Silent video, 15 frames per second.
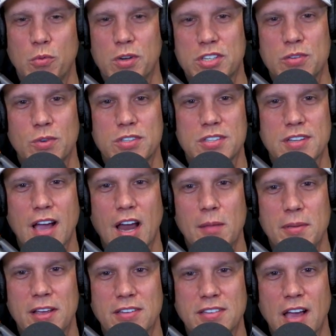which has got to
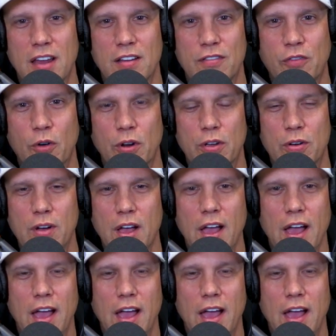be exciting for you.